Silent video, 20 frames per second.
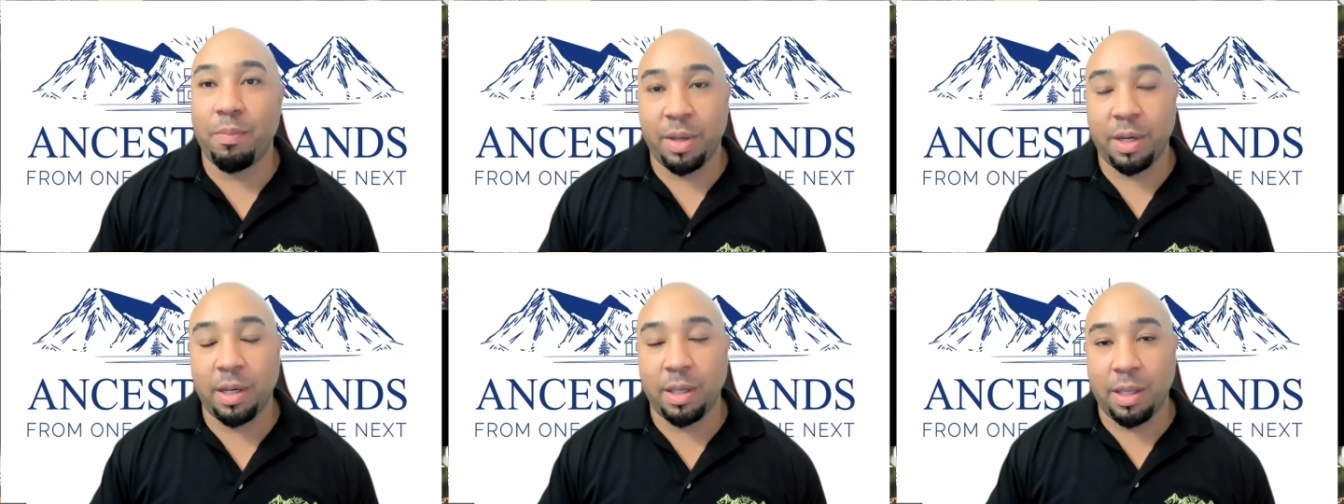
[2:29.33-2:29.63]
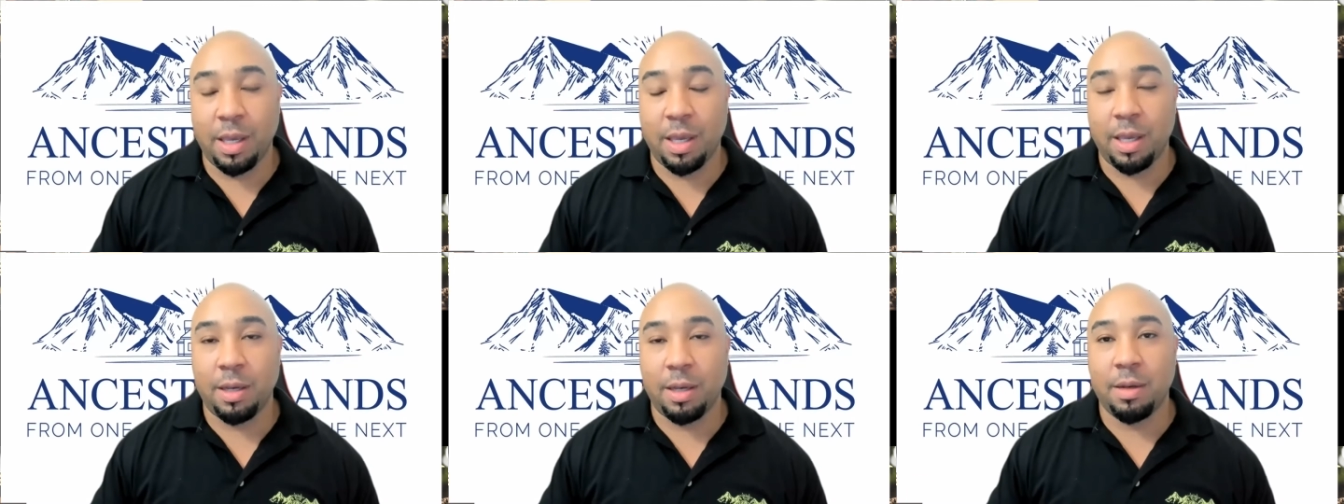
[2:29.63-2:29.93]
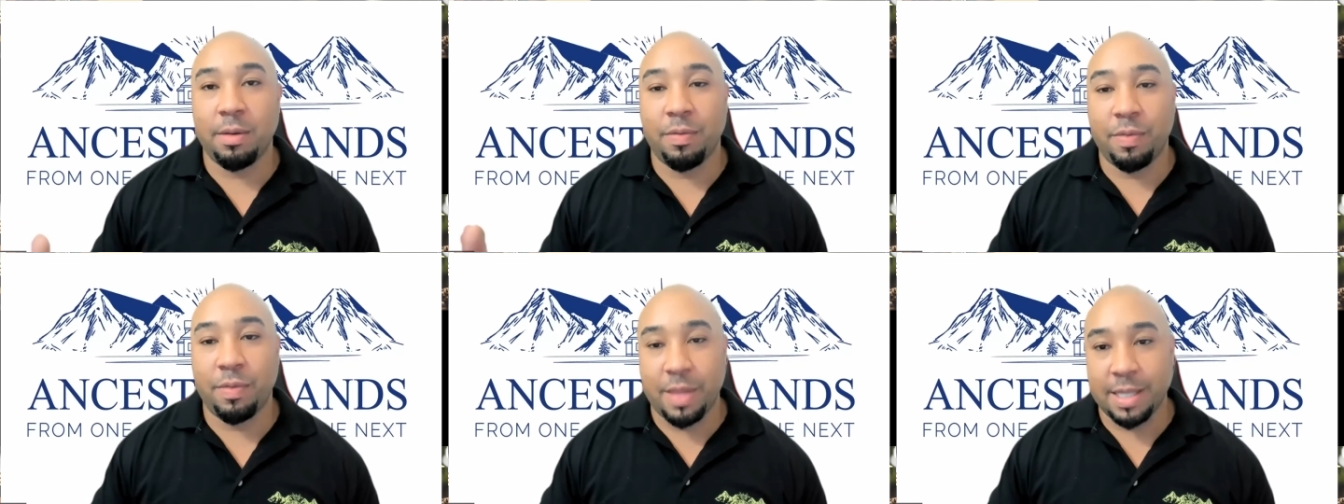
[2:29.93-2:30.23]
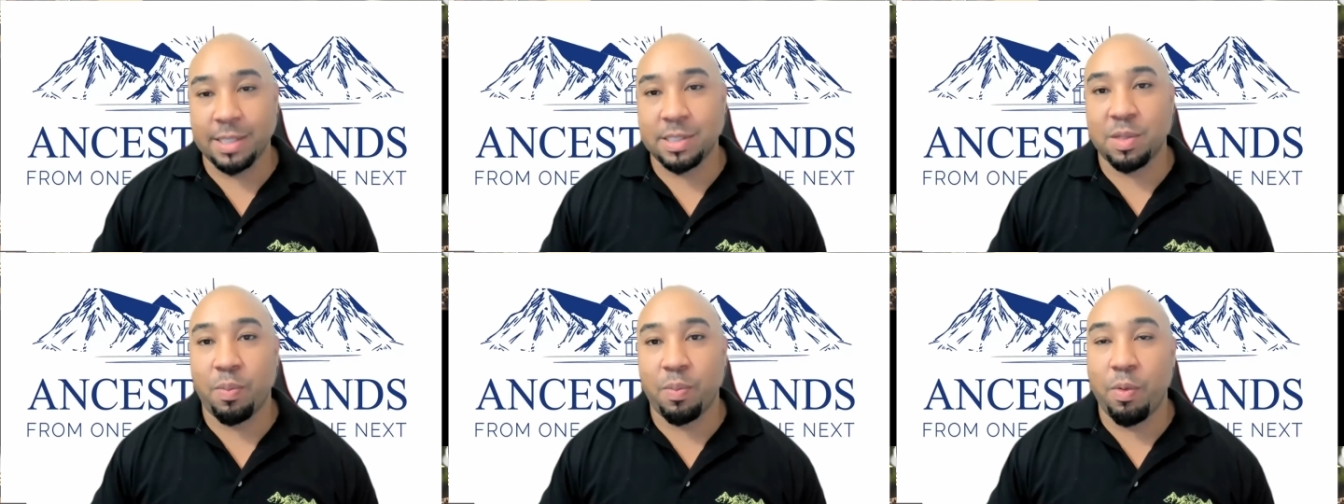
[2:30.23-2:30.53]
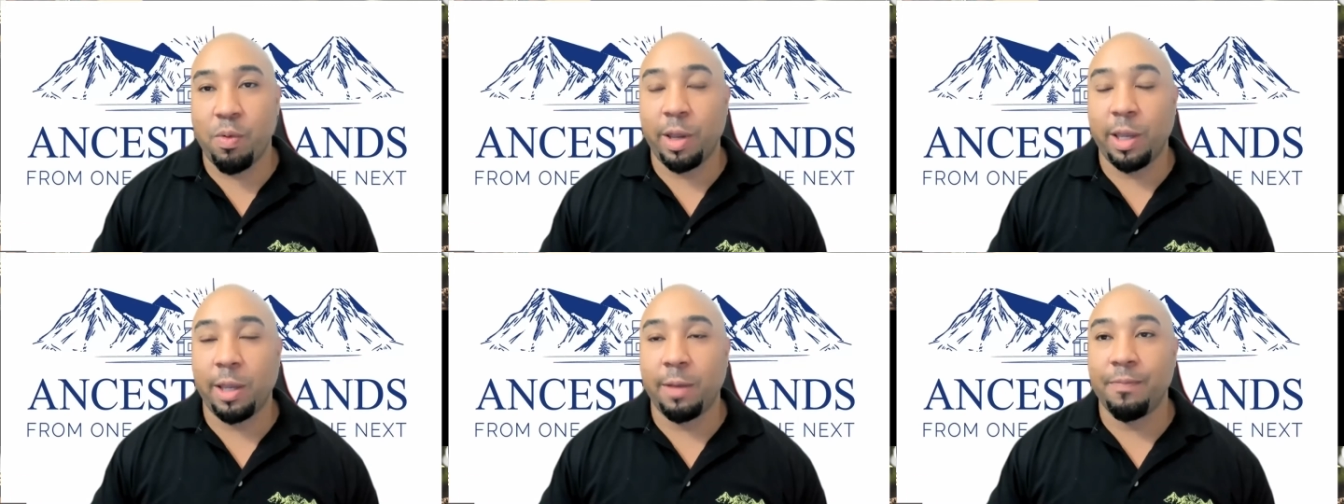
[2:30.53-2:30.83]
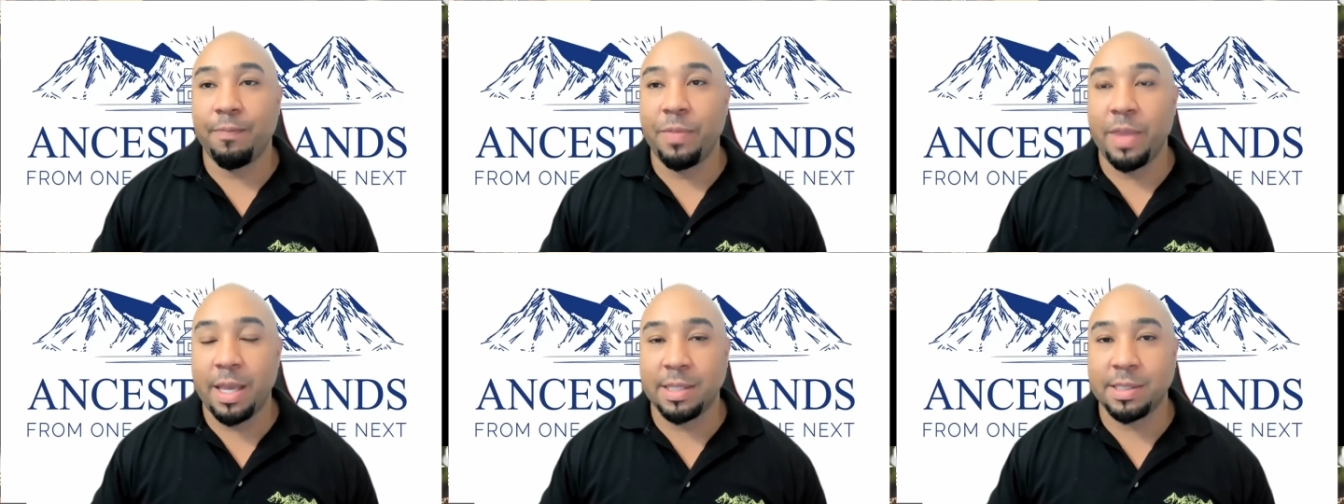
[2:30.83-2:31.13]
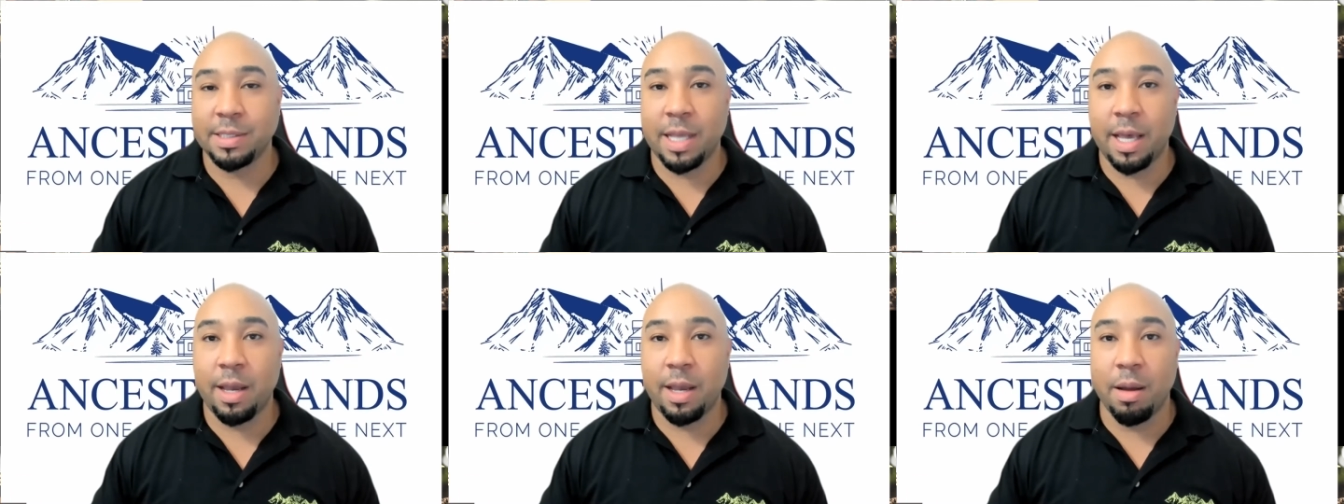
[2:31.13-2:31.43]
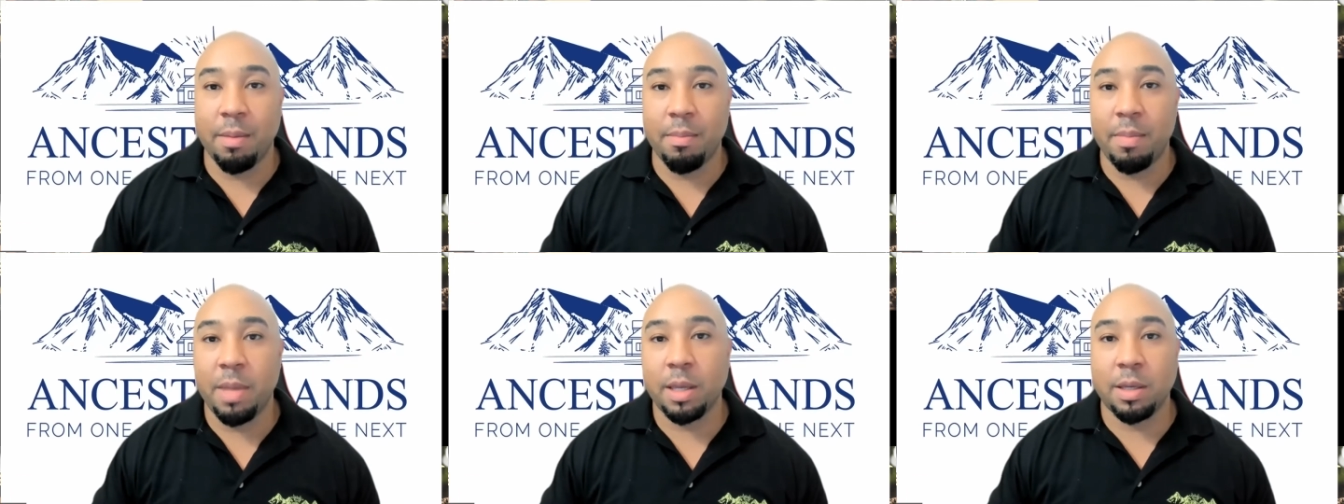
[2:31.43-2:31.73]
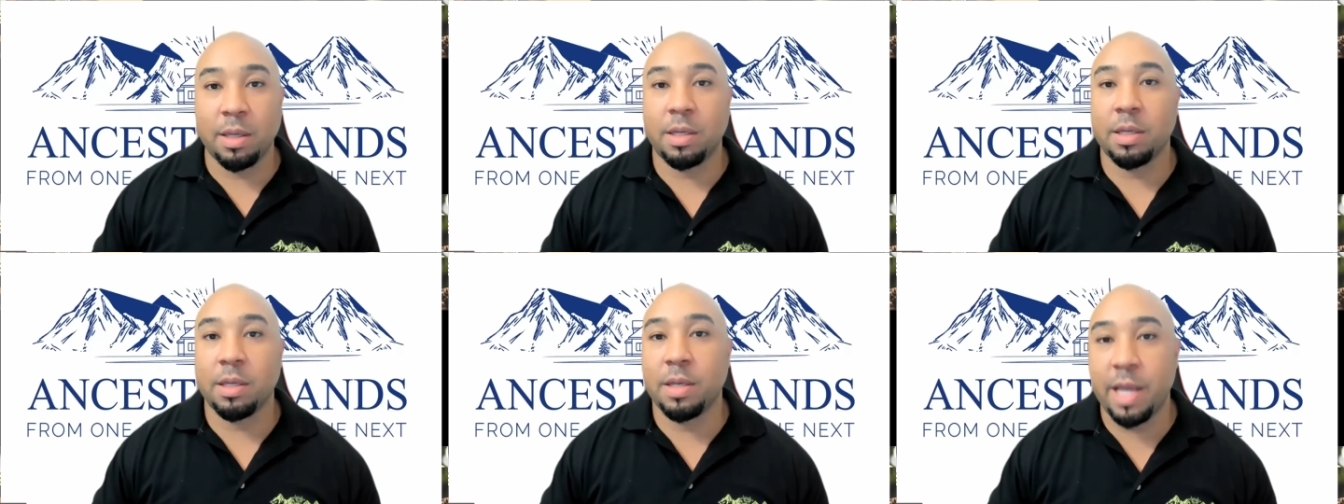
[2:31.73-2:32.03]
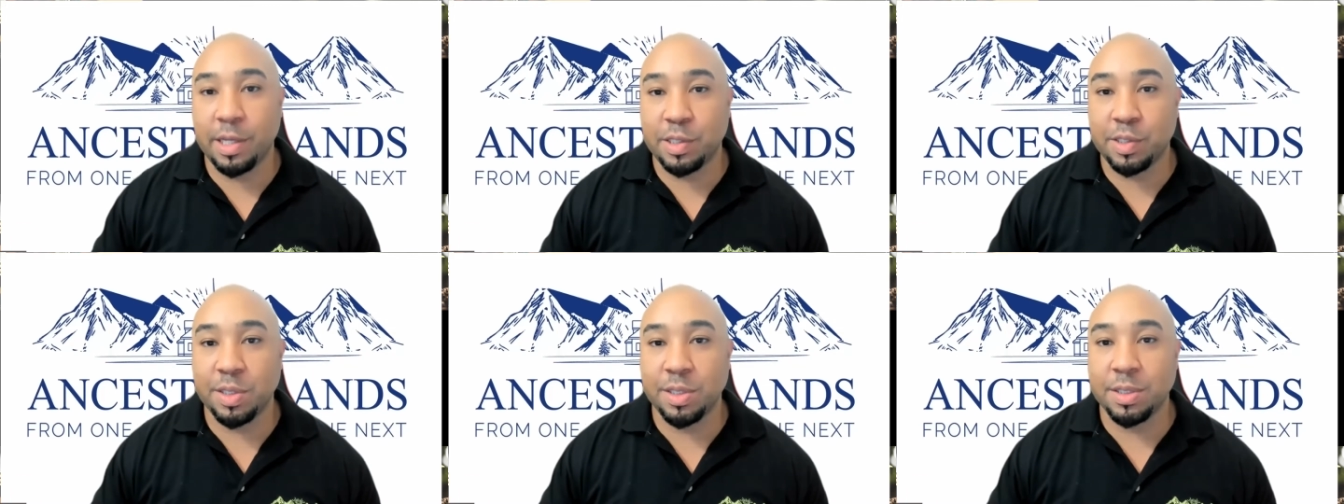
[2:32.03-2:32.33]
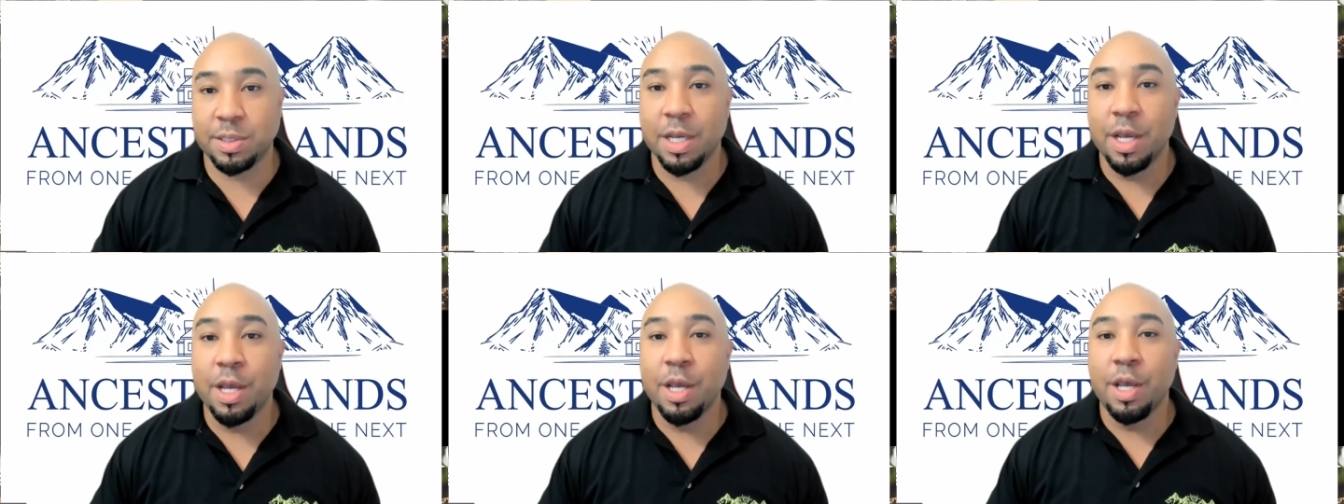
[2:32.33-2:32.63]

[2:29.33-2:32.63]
But again, that's the point is that I'm making connections.